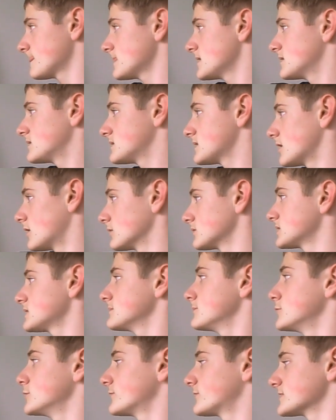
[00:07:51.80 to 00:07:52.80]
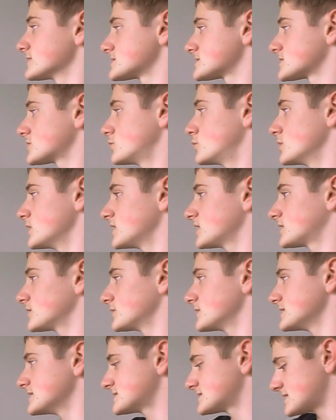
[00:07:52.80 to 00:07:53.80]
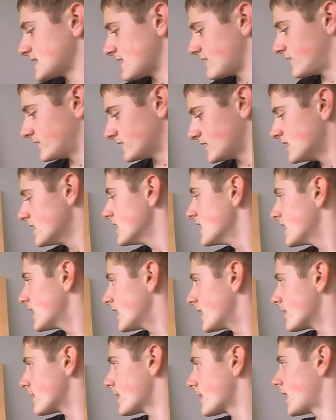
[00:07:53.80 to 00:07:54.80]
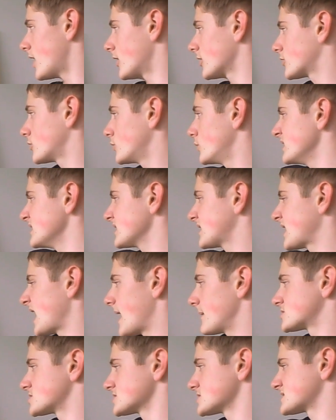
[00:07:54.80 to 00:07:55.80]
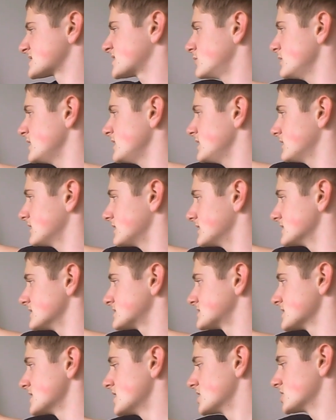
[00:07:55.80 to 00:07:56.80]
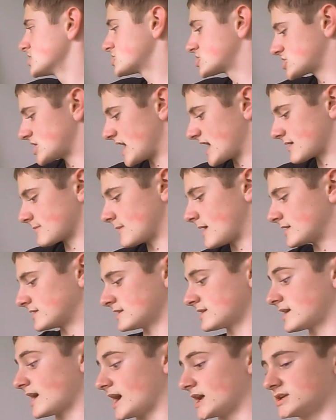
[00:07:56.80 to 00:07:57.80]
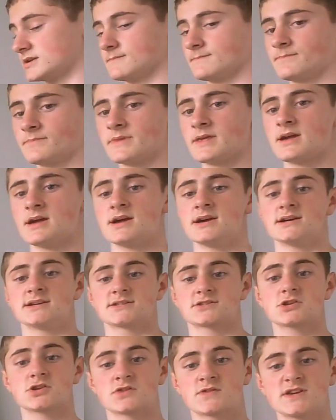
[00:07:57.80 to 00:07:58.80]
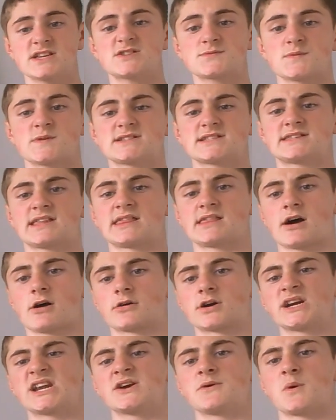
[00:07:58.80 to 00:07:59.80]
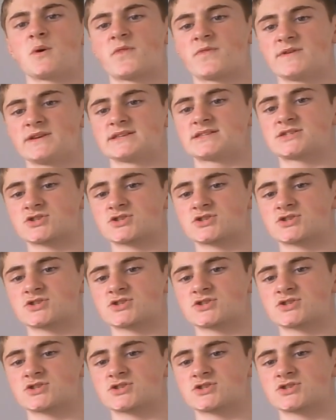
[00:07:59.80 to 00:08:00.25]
the only move is queen to e7, and now queen captures queen is checkmate again. So this was then already with this